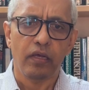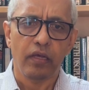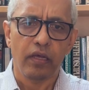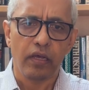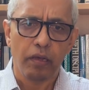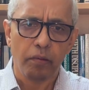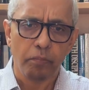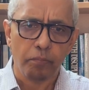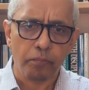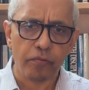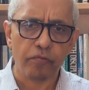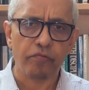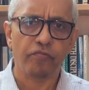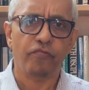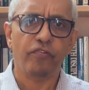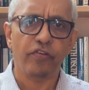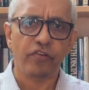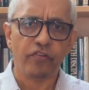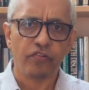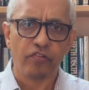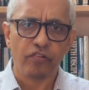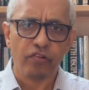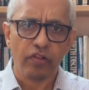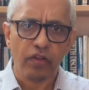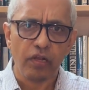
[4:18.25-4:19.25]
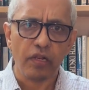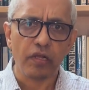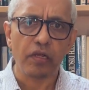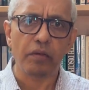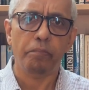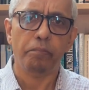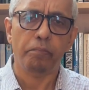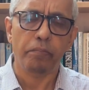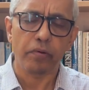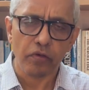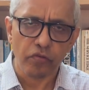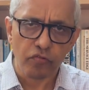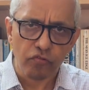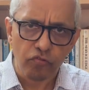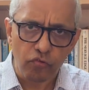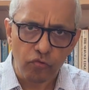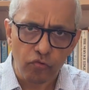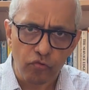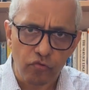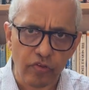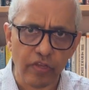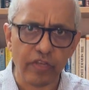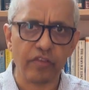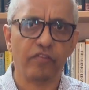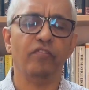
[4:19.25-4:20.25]
a professional who
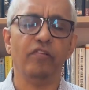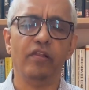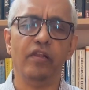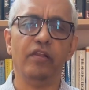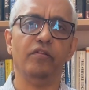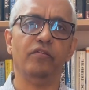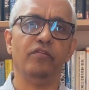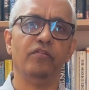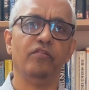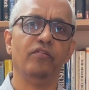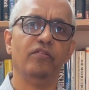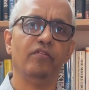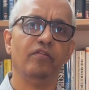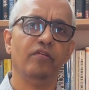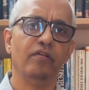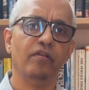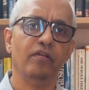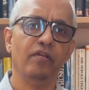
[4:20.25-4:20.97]
pursues excellence.